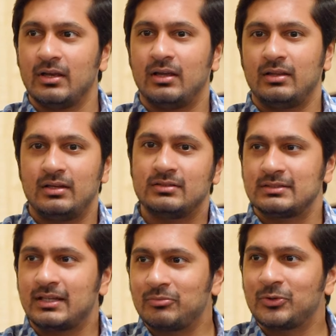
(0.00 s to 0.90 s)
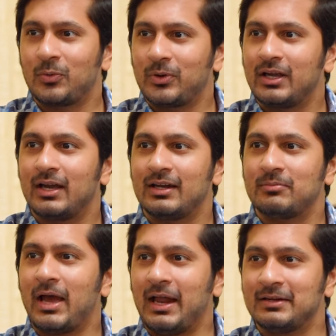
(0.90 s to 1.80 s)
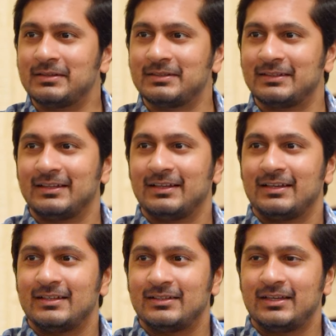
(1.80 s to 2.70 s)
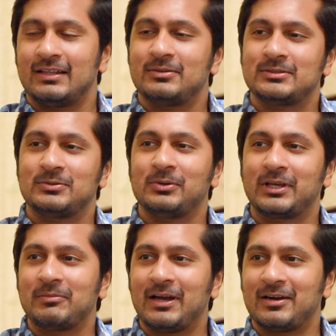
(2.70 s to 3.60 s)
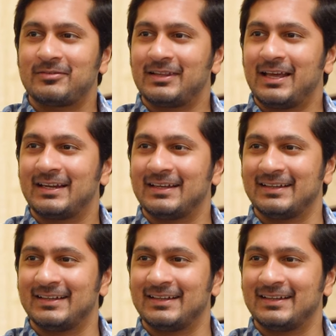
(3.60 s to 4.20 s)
and then I just kept growing. I had a band. So yeah, there was no looking back after that.